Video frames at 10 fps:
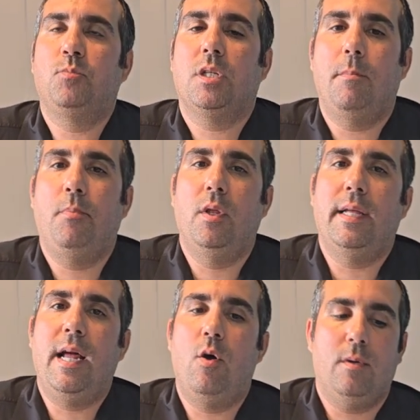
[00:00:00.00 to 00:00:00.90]
I'm going to pull
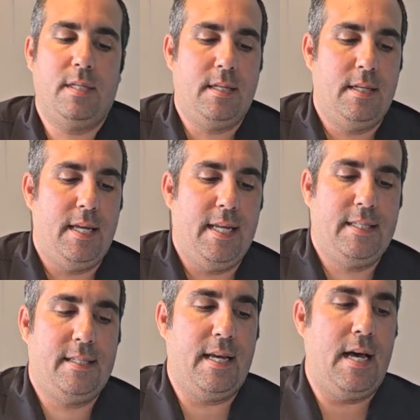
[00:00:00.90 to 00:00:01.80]
it out.
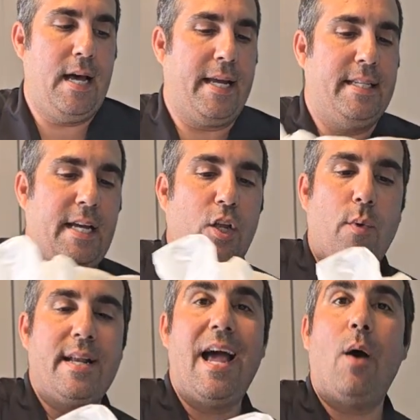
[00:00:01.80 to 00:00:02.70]
It's I can tell you
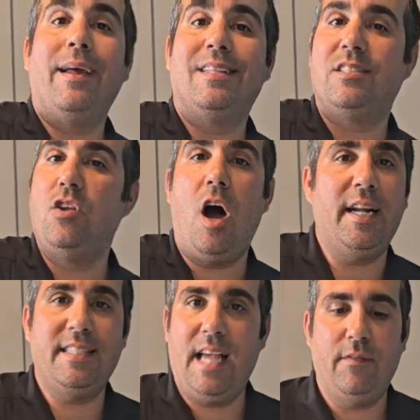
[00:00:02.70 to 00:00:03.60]
right now, it's
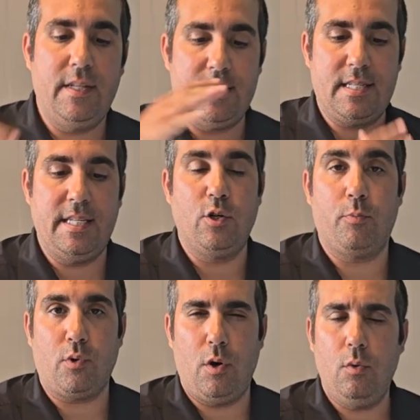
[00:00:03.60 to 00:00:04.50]
not as heavy as the Seagull
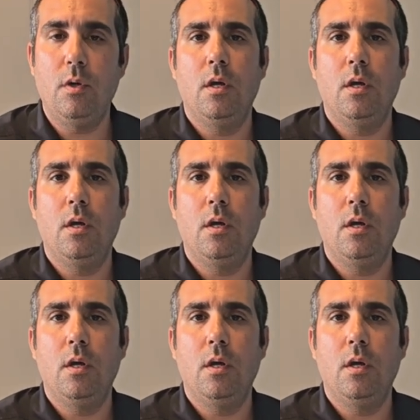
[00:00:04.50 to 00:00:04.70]
Pro,